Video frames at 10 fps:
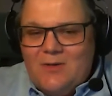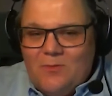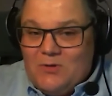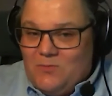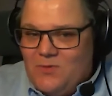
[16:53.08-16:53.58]

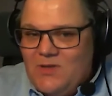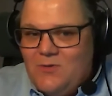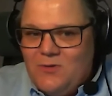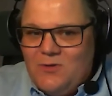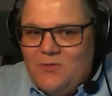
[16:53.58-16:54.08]
What we
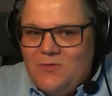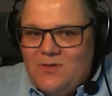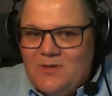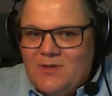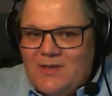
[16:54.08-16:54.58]
could do
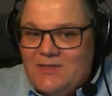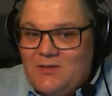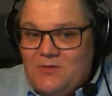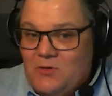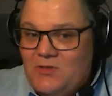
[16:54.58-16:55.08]
is
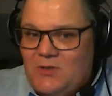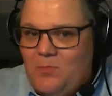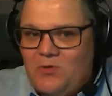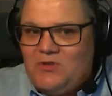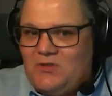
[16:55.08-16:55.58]
just
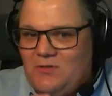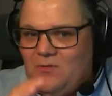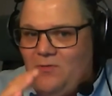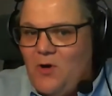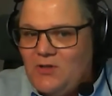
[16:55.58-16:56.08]
deposit
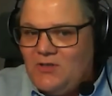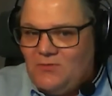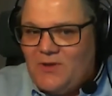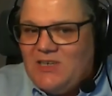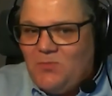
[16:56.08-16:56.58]
virgin
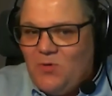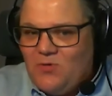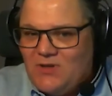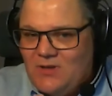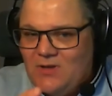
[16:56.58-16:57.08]
fresh
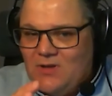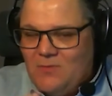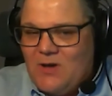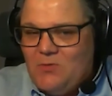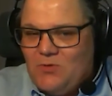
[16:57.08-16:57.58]
powder
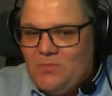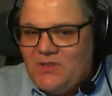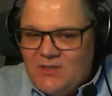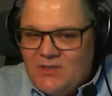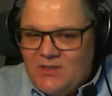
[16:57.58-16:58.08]
where you want to
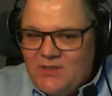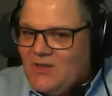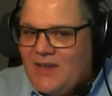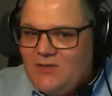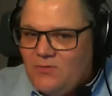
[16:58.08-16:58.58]
print it, fill
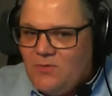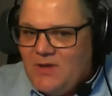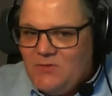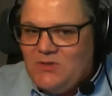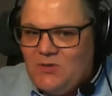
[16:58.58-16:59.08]
the rest of the
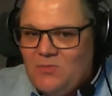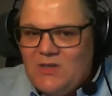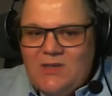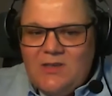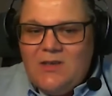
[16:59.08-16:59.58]
bed with
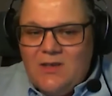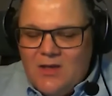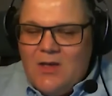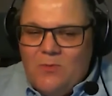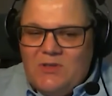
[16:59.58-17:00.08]
something
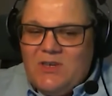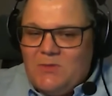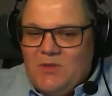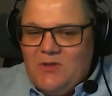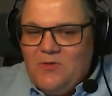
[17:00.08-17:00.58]
which
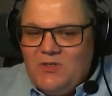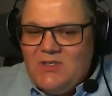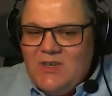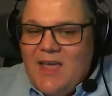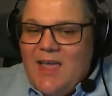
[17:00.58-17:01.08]
has been
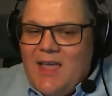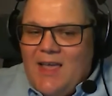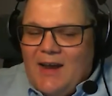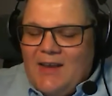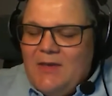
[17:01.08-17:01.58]
used.
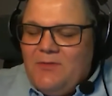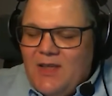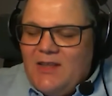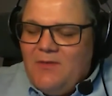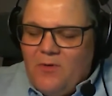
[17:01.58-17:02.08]
And even
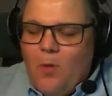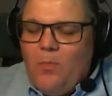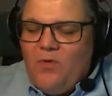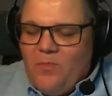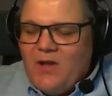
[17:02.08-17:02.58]
then, if a
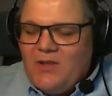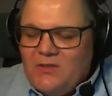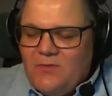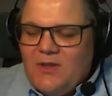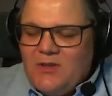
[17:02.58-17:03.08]
couple of
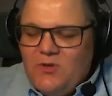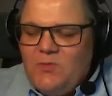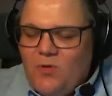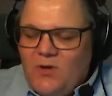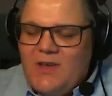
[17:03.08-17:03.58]
particles of that
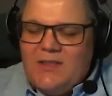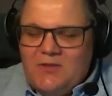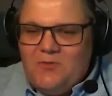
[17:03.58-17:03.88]
used powder get